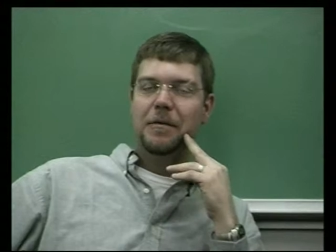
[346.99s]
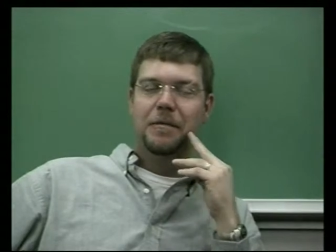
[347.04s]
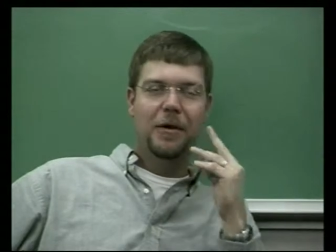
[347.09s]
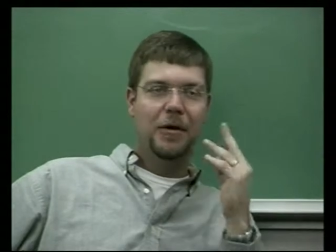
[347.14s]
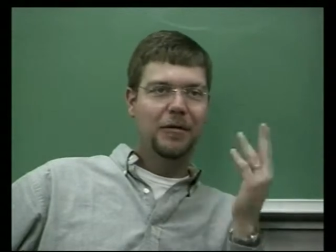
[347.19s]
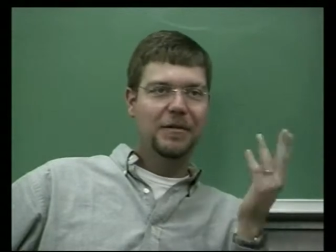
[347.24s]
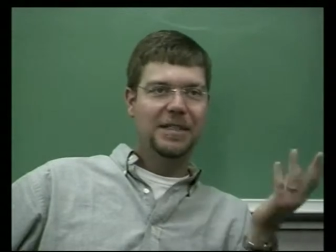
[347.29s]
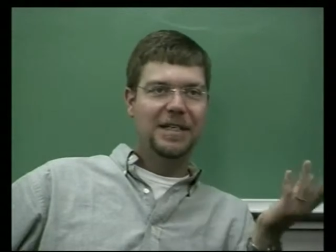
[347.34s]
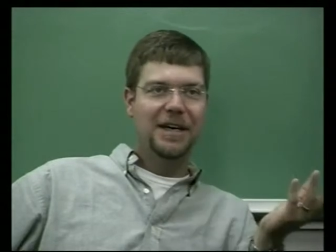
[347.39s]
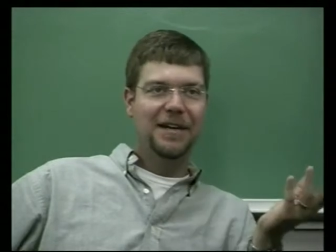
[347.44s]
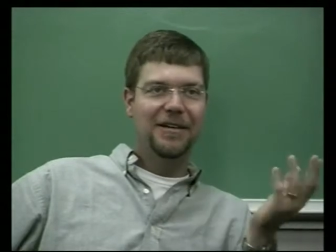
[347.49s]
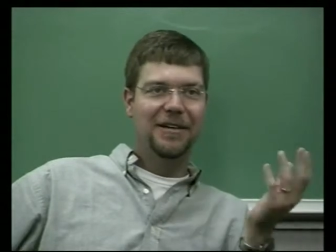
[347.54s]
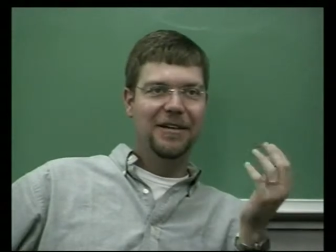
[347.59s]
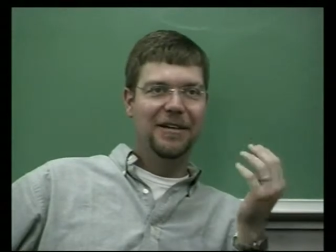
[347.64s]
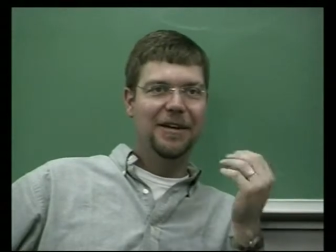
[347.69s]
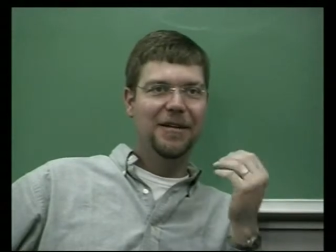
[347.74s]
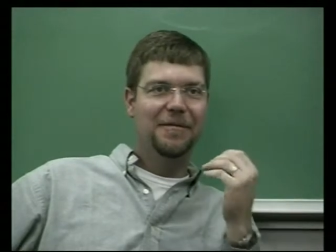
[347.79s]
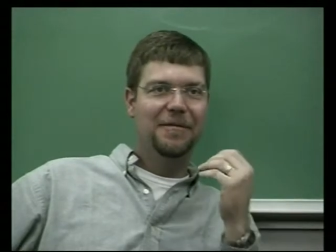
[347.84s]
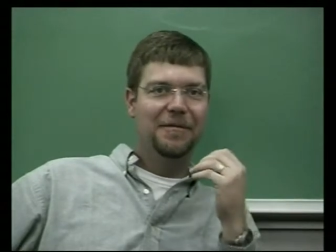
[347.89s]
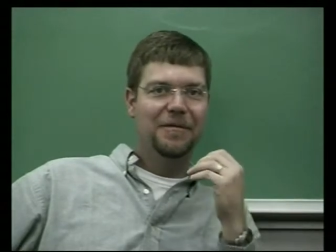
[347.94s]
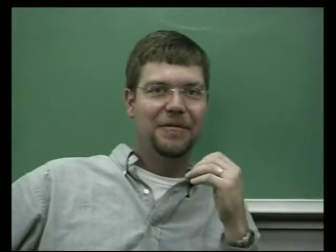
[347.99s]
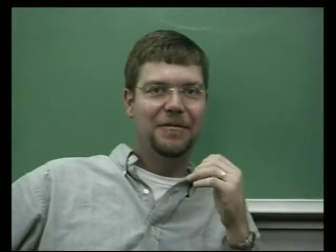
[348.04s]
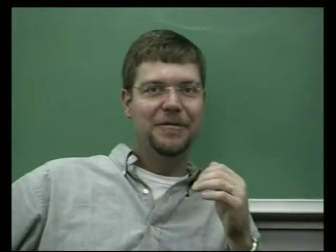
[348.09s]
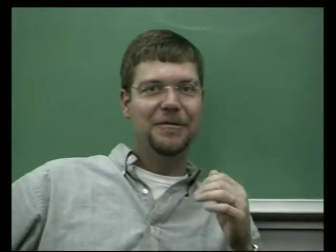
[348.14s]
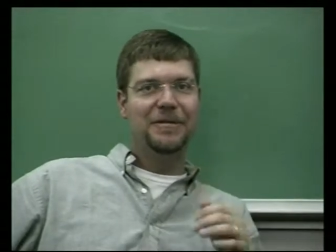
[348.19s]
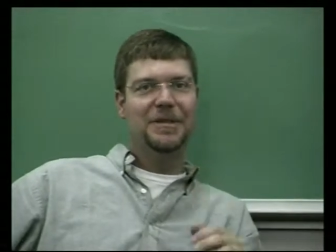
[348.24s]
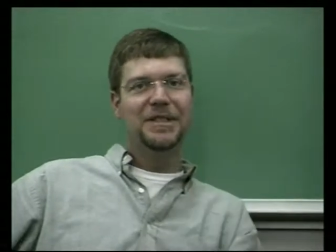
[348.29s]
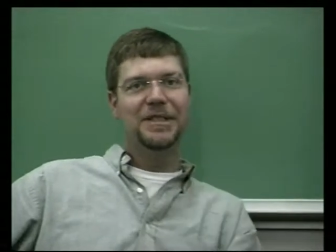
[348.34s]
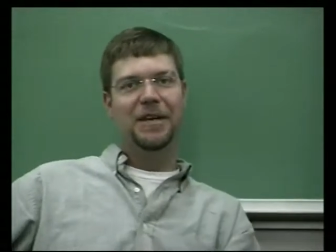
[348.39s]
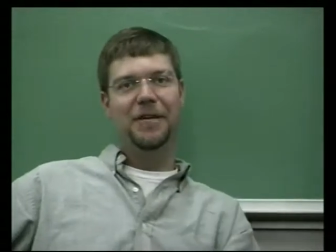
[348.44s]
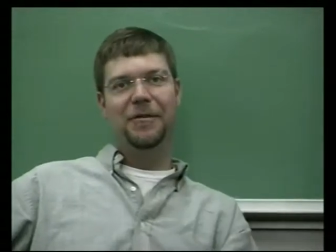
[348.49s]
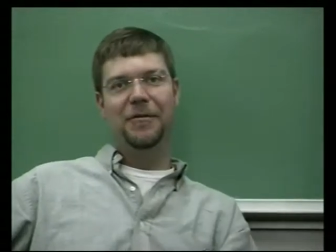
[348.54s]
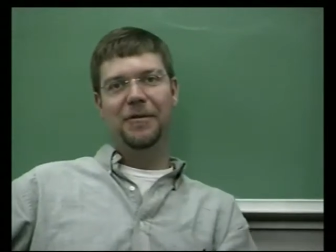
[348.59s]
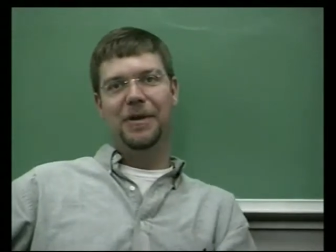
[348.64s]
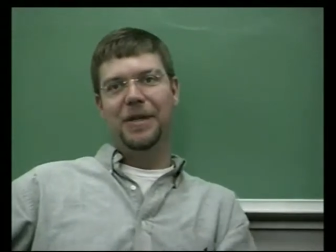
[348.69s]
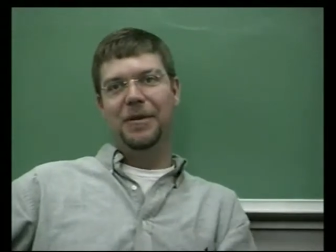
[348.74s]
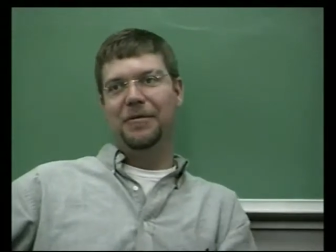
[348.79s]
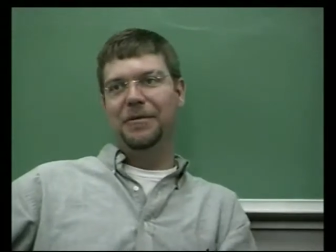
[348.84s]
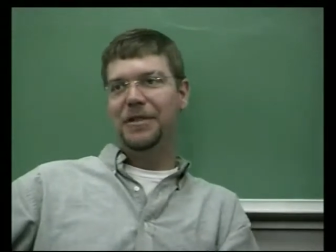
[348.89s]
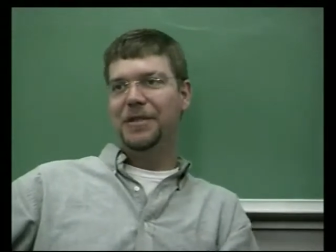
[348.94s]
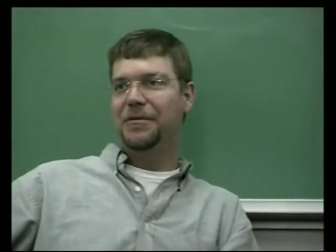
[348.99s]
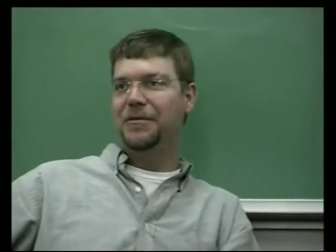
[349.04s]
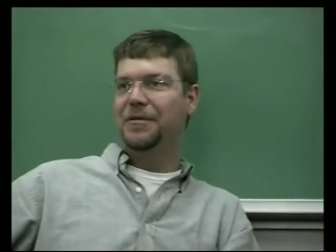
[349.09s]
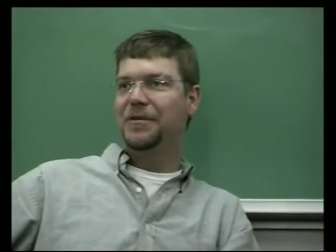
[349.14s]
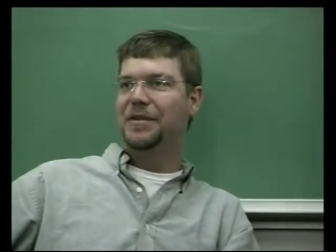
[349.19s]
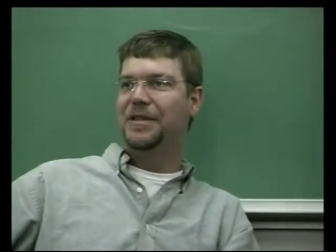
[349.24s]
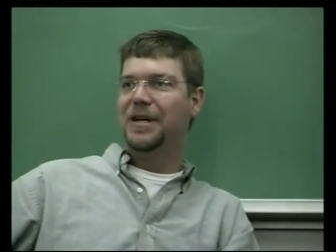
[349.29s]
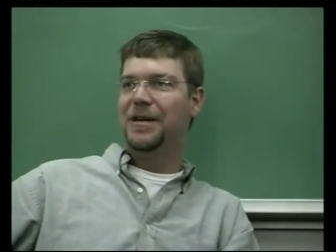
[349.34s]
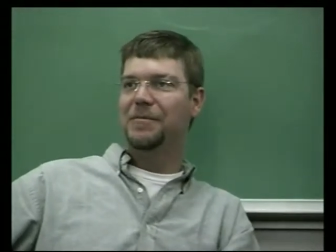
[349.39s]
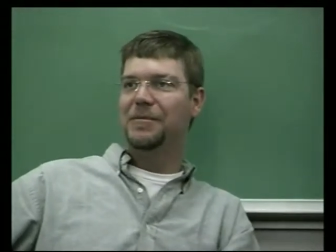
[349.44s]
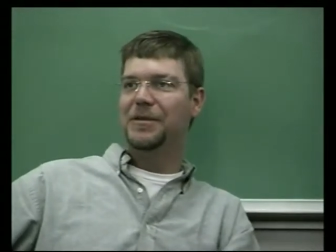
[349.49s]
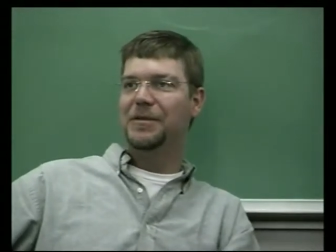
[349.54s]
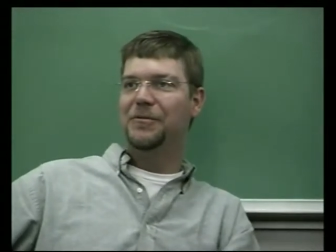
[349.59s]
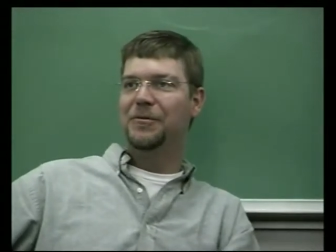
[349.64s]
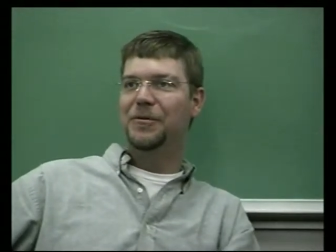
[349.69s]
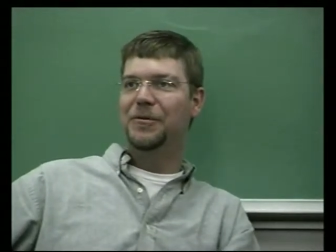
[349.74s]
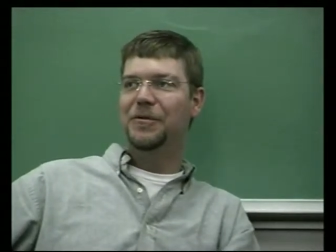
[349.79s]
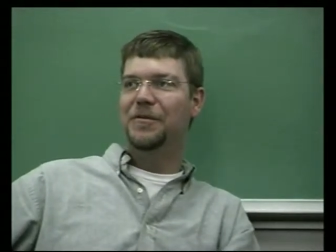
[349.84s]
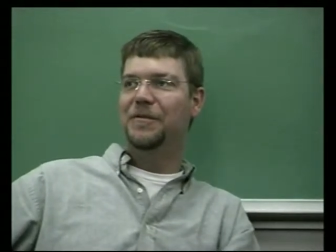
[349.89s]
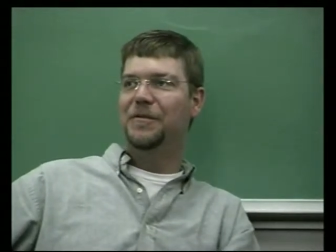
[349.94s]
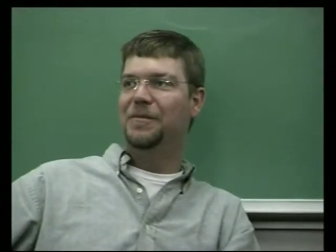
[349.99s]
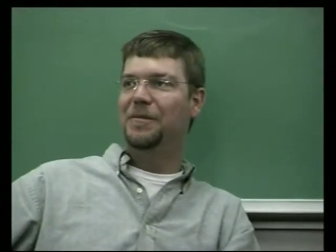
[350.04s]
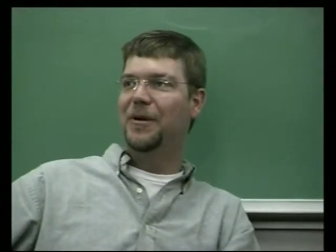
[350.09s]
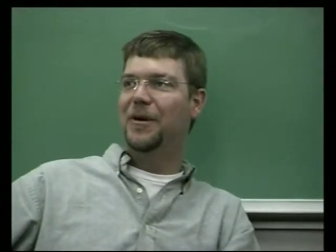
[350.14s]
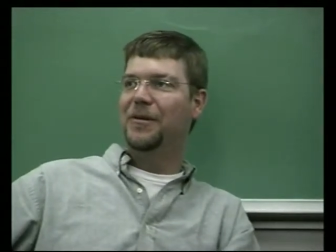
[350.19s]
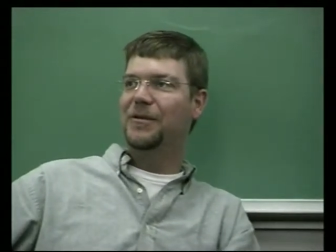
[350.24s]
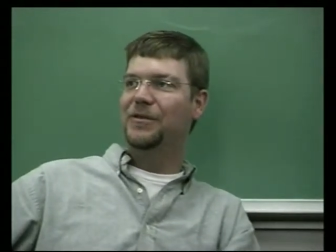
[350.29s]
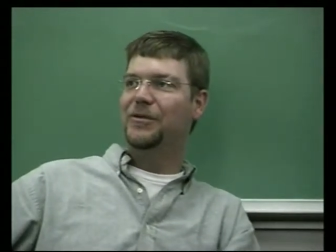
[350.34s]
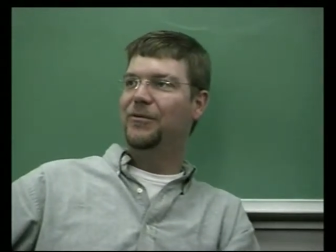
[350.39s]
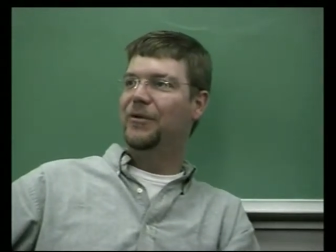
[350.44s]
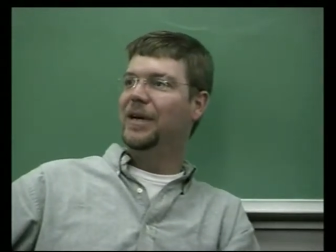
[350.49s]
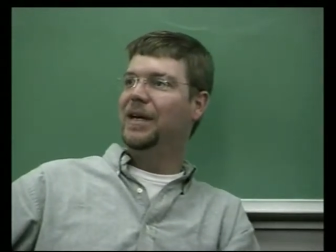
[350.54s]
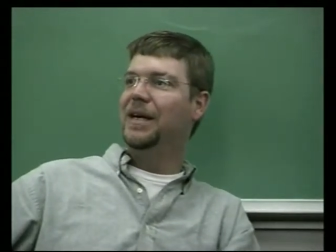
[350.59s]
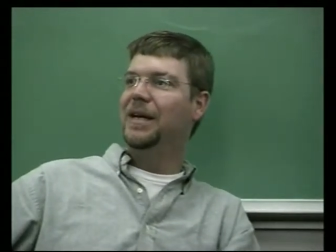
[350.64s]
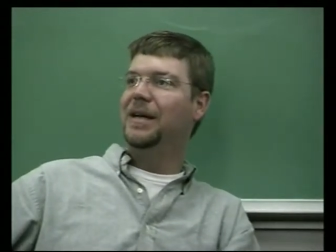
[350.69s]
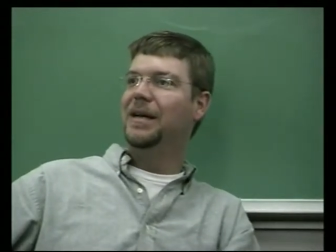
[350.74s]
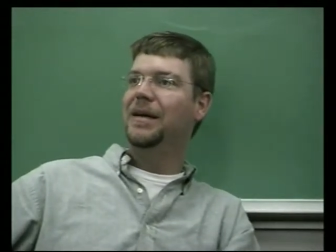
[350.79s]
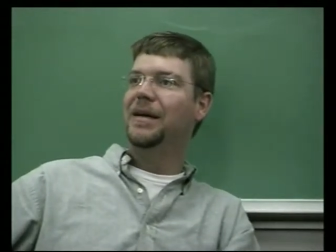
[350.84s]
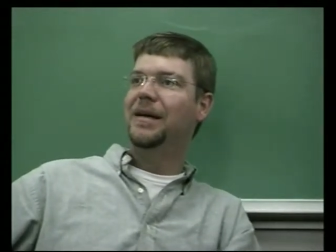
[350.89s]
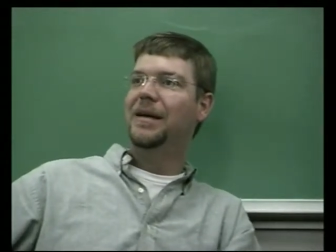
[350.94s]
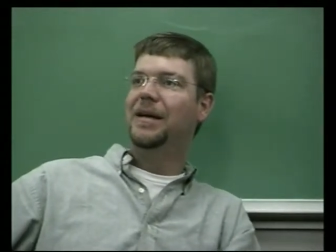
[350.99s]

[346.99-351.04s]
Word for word: I've always had a love for Southern literature, Thomas Wolfe, Mark Twain,